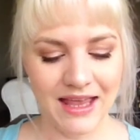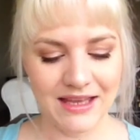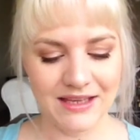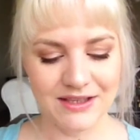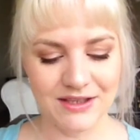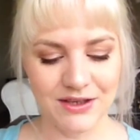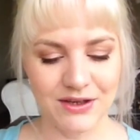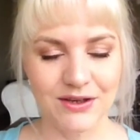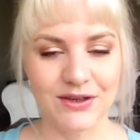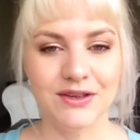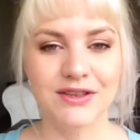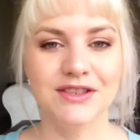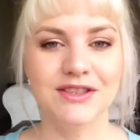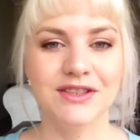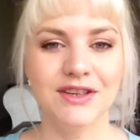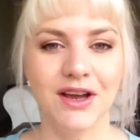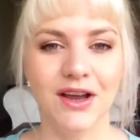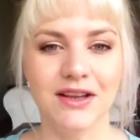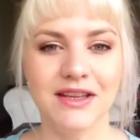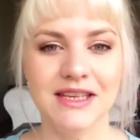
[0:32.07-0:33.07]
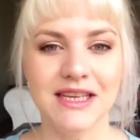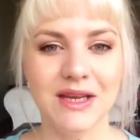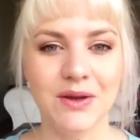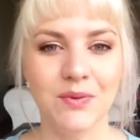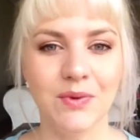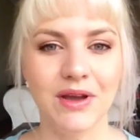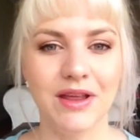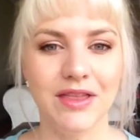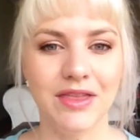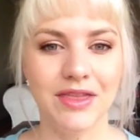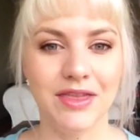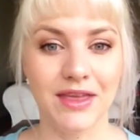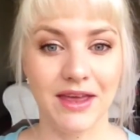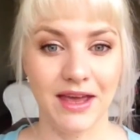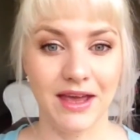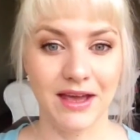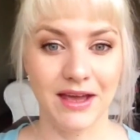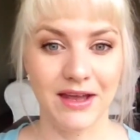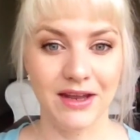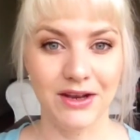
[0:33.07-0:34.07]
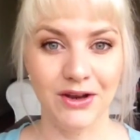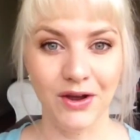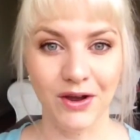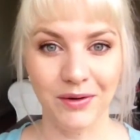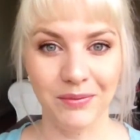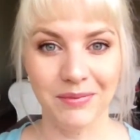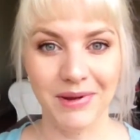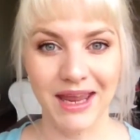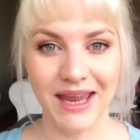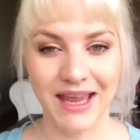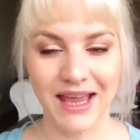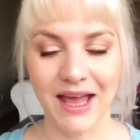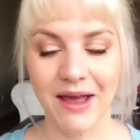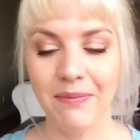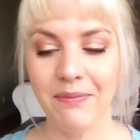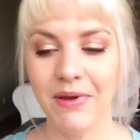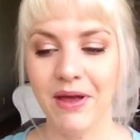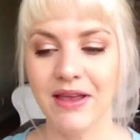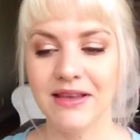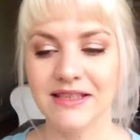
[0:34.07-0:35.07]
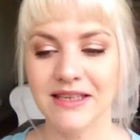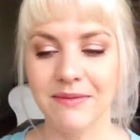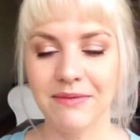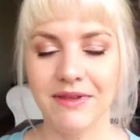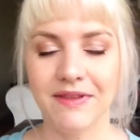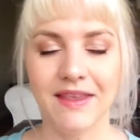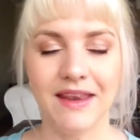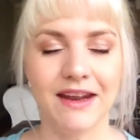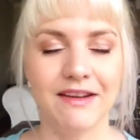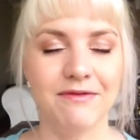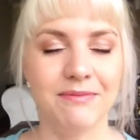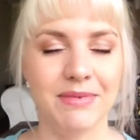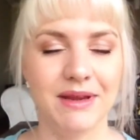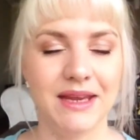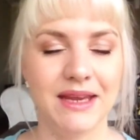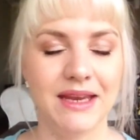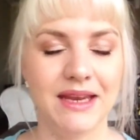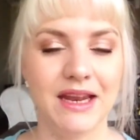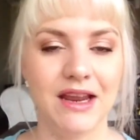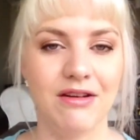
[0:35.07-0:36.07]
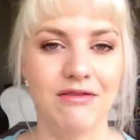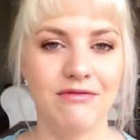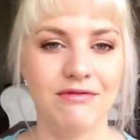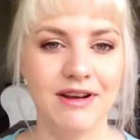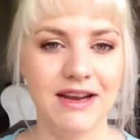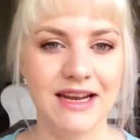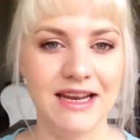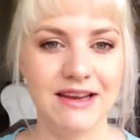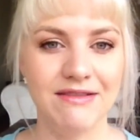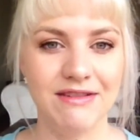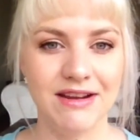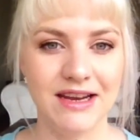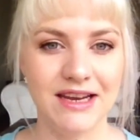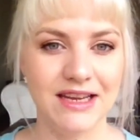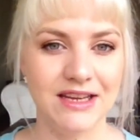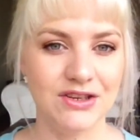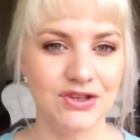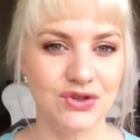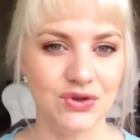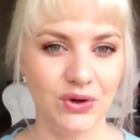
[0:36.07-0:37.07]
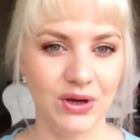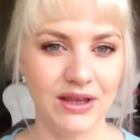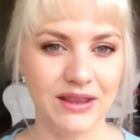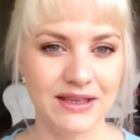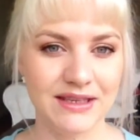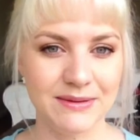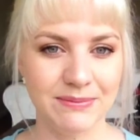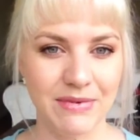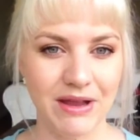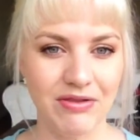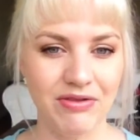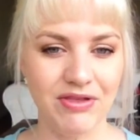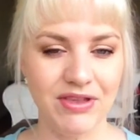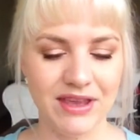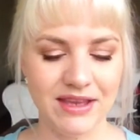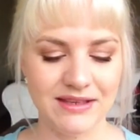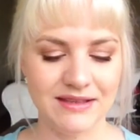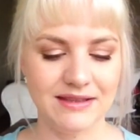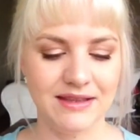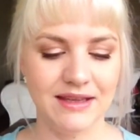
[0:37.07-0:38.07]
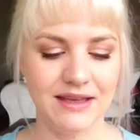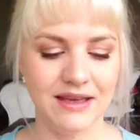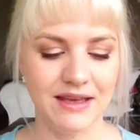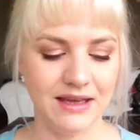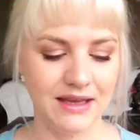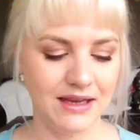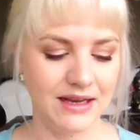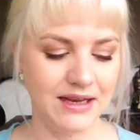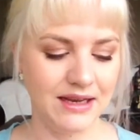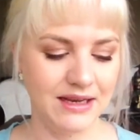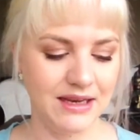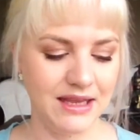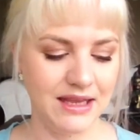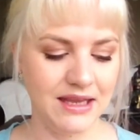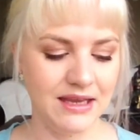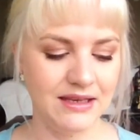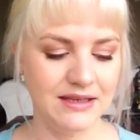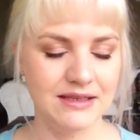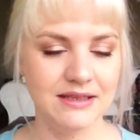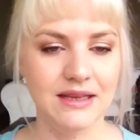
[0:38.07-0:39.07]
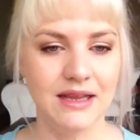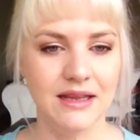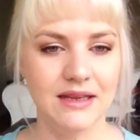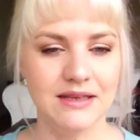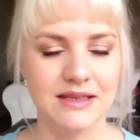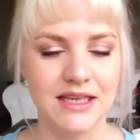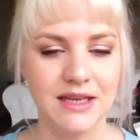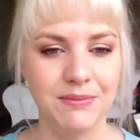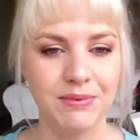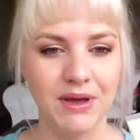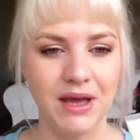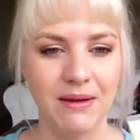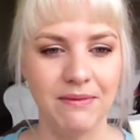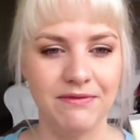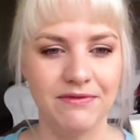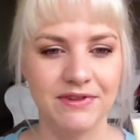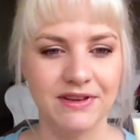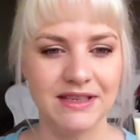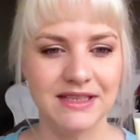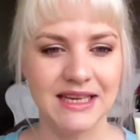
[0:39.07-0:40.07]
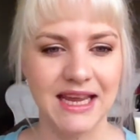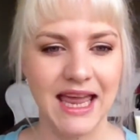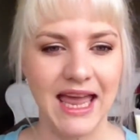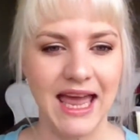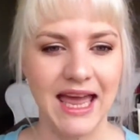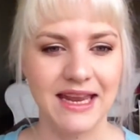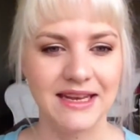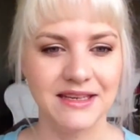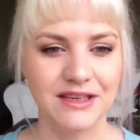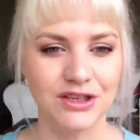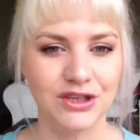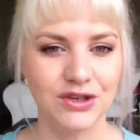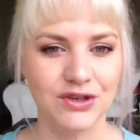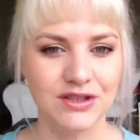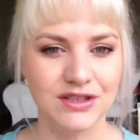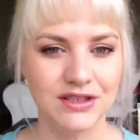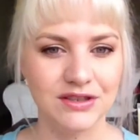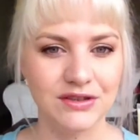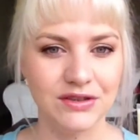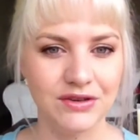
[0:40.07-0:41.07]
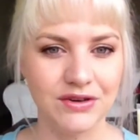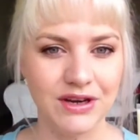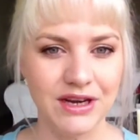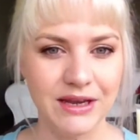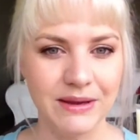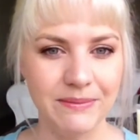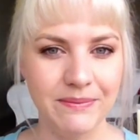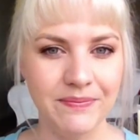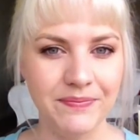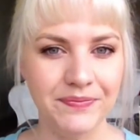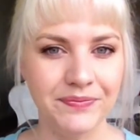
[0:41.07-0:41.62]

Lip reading: So starting with non-makeup, something that I've been really enjoying this month is the Clinique Deep Comfort Hand and Cuticle Cream.